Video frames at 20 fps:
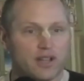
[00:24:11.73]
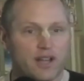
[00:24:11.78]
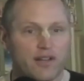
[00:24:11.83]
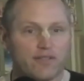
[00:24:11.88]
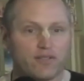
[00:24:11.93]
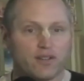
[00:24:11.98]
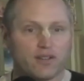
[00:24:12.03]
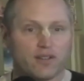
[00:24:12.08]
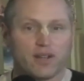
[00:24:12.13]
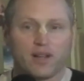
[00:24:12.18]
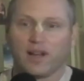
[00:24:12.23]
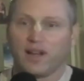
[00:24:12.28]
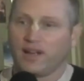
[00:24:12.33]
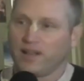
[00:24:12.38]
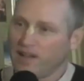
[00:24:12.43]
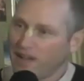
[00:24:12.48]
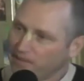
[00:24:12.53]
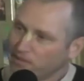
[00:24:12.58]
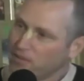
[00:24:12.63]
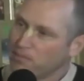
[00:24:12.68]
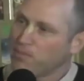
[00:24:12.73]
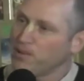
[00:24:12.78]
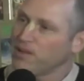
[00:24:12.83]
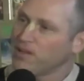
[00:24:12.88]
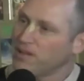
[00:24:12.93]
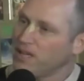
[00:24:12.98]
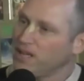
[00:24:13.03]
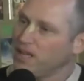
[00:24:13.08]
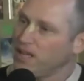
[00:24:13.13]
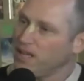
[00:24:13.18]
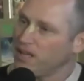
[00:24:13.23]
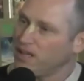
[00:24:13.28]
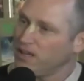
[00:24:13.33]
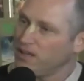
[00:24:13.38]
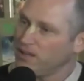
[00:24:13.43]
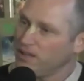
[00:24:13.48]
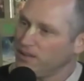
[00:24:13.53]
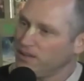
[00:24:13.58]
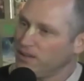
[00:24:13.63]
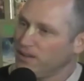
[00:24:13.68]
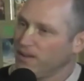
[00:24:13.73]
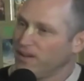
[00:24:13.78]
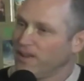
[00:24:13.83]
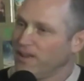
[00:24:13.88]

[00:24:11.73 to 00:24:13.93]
You have to bring the heat.